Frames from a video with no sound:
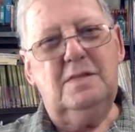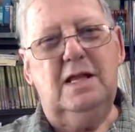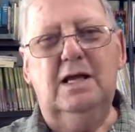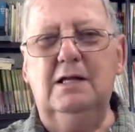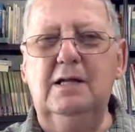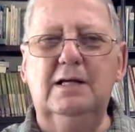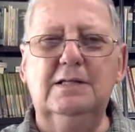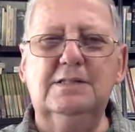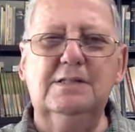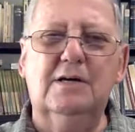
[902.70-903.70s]
and yet
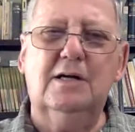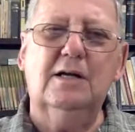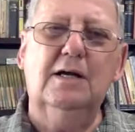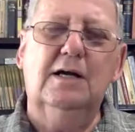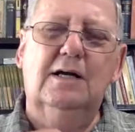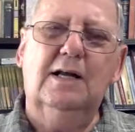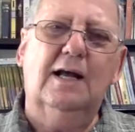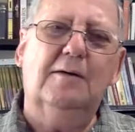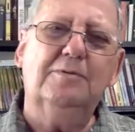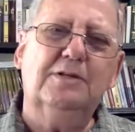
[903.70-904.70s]
it's not an
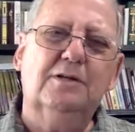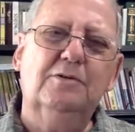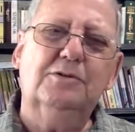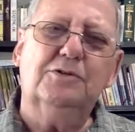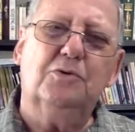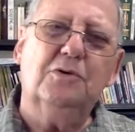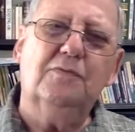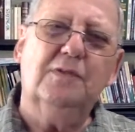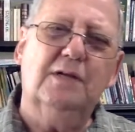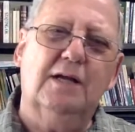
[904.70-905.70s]
absolute sort of
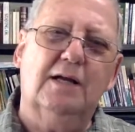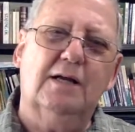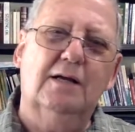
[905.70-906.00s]
thing.